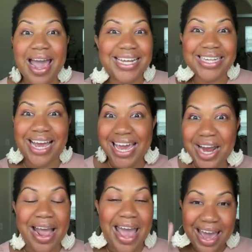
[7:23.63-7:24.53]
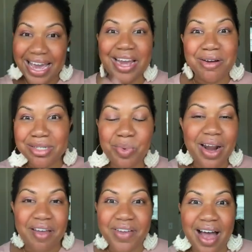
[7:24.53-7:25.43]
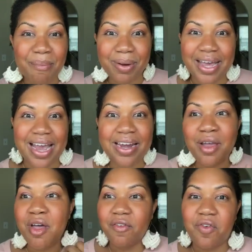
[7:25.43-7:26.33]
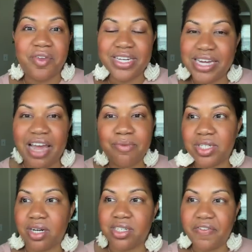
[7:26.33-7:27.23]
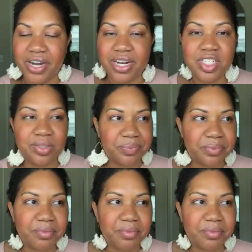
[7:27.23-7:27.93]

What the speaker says: And I say, hey, here's what I've got planned for the day from start to finish.